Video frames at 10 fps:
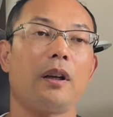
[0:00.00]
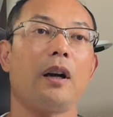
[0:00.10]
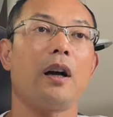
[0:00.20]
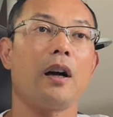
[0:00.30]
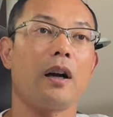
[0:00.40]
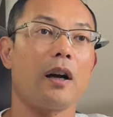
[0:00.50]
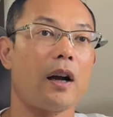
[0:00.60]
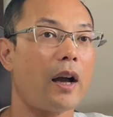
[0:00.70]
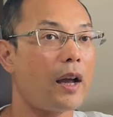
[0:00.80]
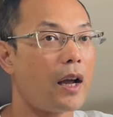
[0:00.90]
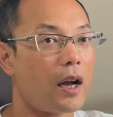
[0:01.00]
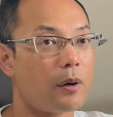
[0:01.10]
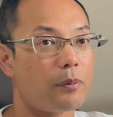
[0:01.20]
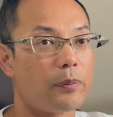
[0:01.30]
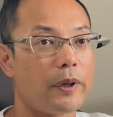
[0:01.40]
I
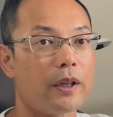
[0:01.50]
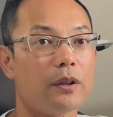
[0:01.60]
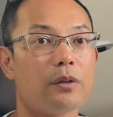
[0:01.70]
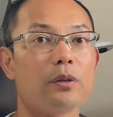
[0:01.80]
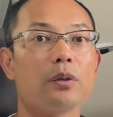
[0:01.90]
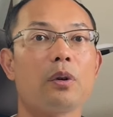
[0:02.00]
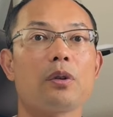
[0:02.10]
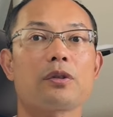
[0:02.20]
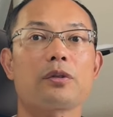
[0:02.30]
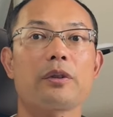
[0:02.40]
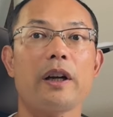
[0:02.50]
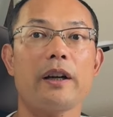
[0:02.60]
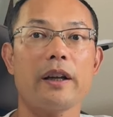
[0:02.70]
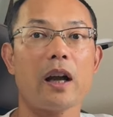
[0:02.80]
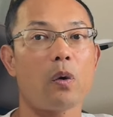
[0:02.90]
have been to
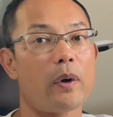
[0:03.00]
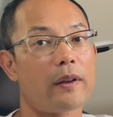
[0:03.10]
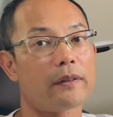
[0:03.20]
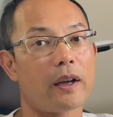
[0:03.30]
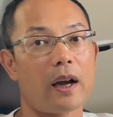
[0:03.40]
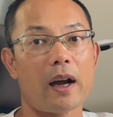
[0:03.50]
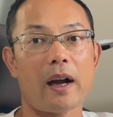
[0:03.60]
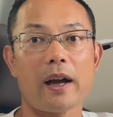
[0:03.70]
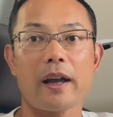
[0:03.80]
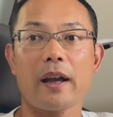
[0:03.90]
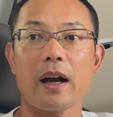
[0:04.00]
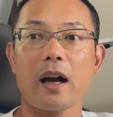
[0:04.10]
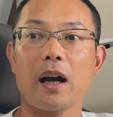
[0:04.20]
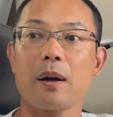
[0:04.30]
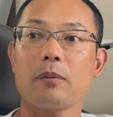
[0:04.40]
Australia when I
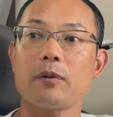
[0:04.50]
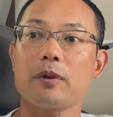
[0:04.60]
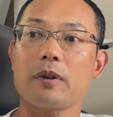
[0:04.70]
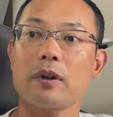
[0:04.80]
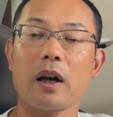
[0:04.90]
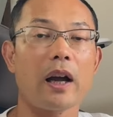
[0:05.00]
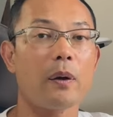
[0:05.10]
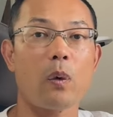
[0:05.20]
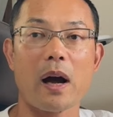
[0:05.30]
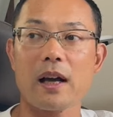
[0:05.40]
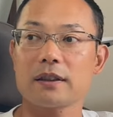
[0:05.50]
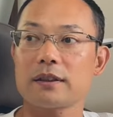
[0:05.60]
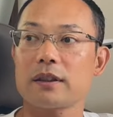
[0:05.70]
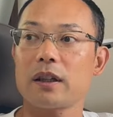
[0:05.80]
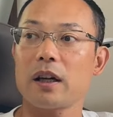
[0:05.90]

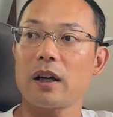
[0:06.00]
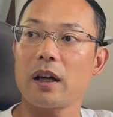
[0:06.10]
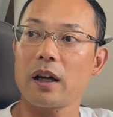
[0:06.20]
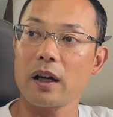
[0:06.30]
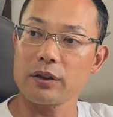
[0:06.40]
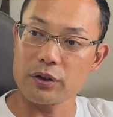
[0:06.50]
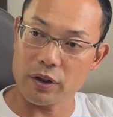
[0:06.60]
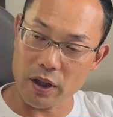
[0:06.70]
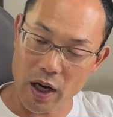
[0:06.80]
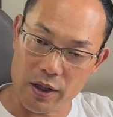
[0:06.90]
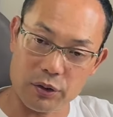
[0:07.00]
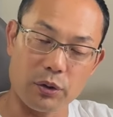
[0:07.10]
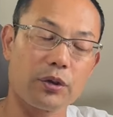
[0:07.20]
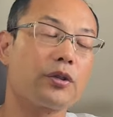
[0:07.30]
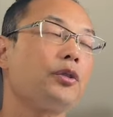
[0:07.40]
was high
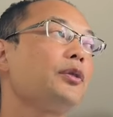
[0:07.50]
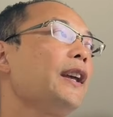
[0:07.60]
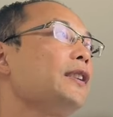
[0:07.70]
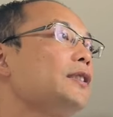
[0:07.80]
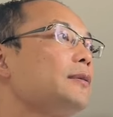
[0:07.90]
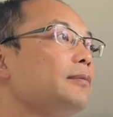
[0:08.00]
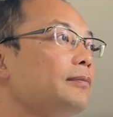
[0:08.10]
school student.